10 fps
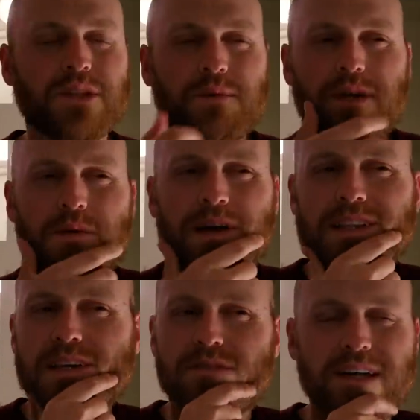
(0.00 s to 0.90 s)
a little bit, you
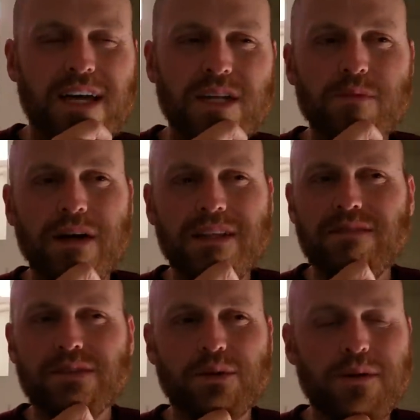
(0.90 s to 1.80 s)
might leave, again, you might
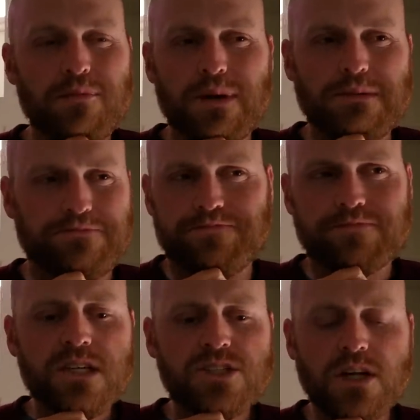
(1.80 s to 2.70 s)
leave a little bit, but
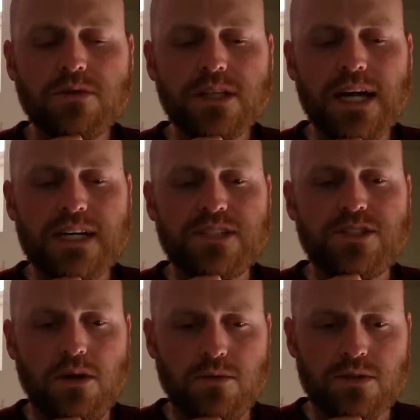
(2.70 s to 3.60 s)
Generally, I
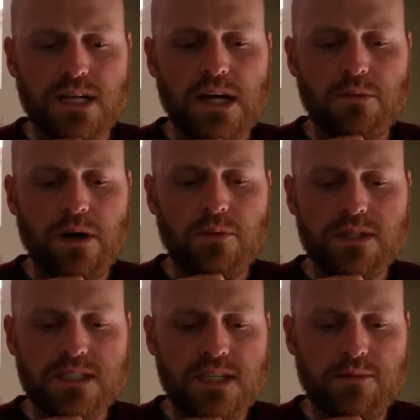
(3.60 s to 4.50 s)
don't. I, I
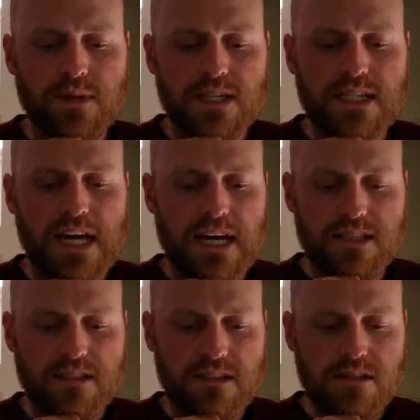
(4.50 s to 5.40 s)
wouldn't tip in a
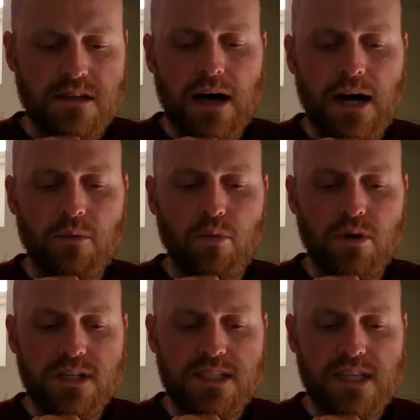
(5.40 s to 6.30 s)
taxi. I
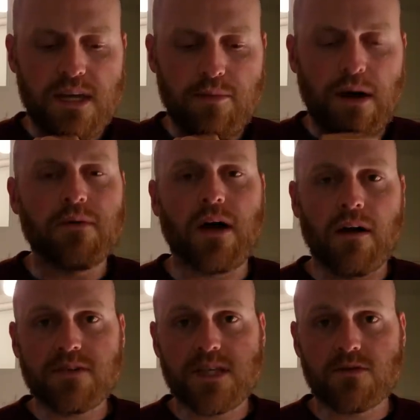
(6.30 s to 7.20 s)
would tip, I,
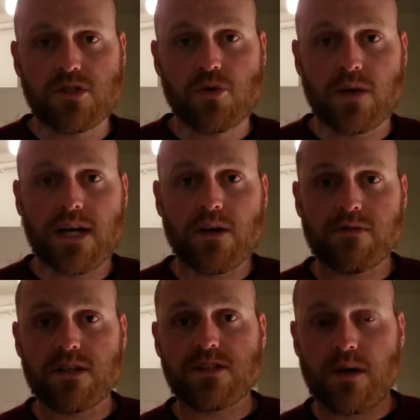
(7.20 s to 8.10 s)
obviously, I was a tour guide
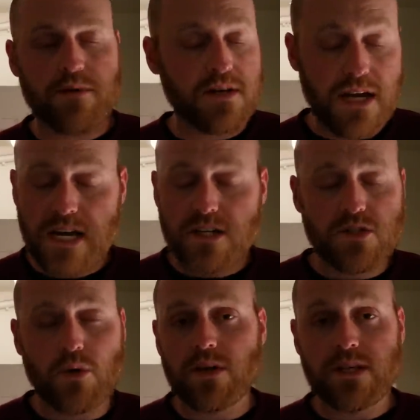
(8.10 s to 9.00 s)
over the summer.
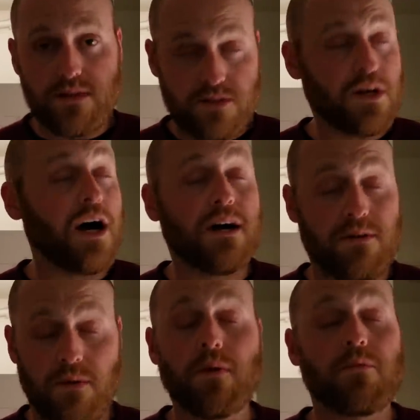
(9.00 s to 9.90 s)
Totally, uh,
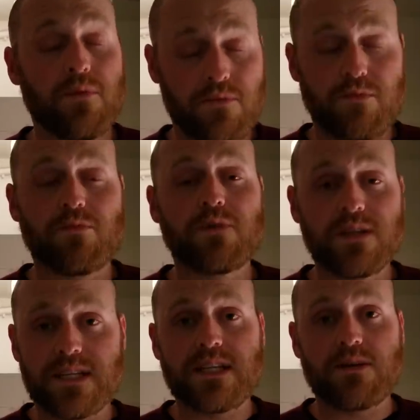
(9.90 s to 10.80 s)

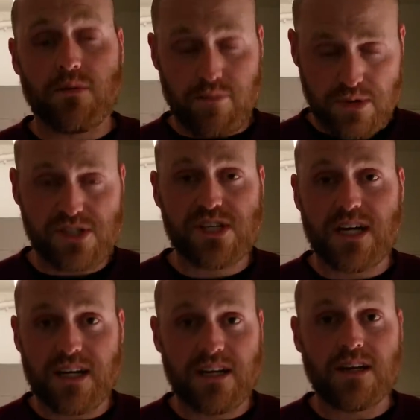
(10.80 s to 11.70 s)
really
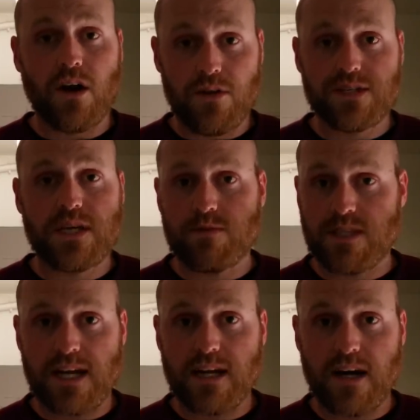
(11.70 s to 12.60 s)
appreciated all the tips
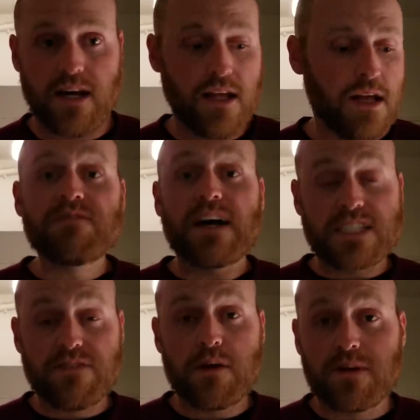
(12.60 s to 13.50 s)
that I got. In
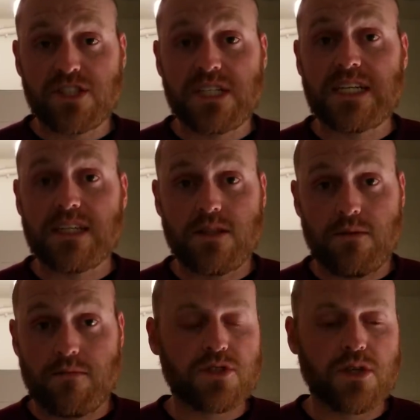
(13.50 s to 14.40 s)
fact, I very much needed
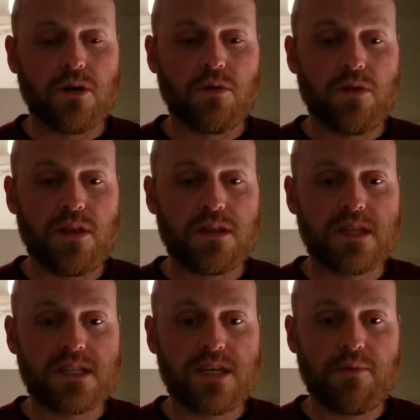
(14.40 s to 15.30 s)
them. So
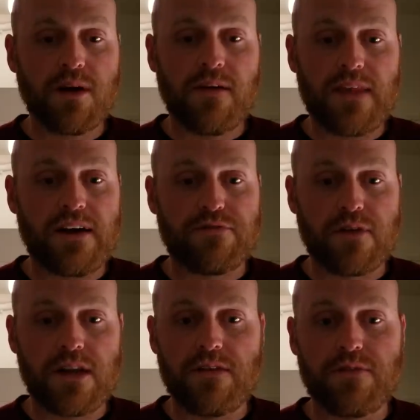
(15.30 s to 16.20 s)
the tipping on that
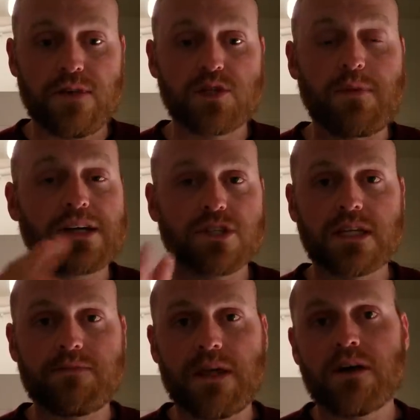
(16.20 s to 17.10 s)
front, if you,
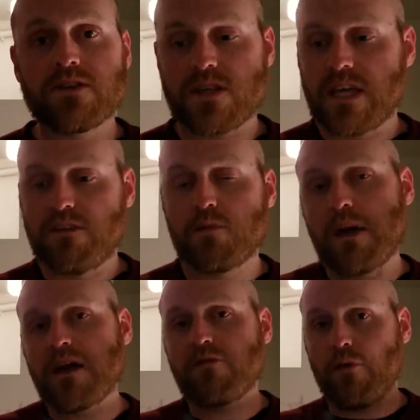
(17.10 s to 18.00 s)
especially, now here's the thing, if you
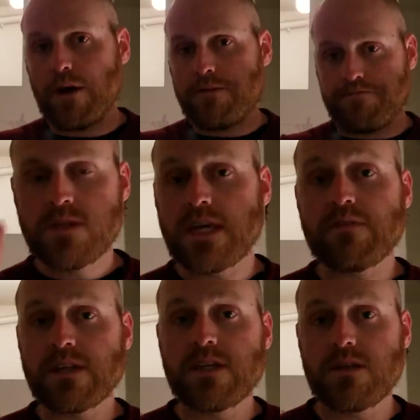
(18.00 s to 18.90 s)
pay for it,
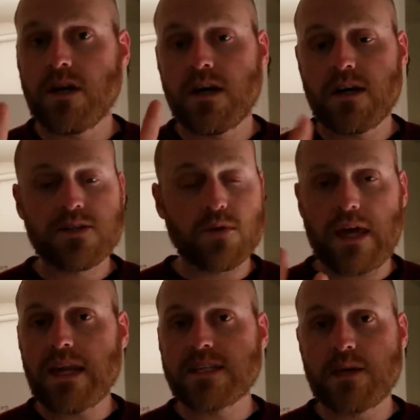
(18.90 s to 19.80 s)
definitely uh, it's
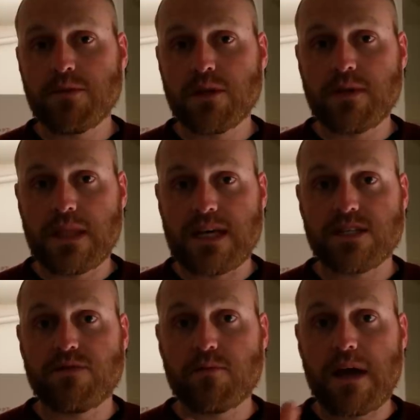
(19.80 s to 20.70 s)
okay to tip a little bit
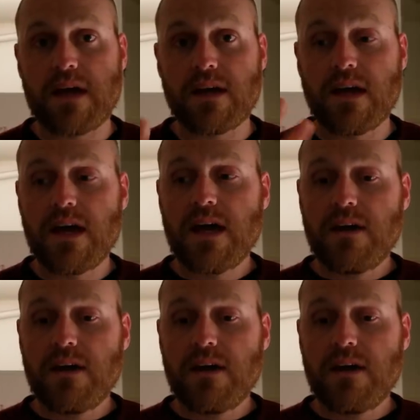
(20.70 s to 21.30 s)
less if you're paying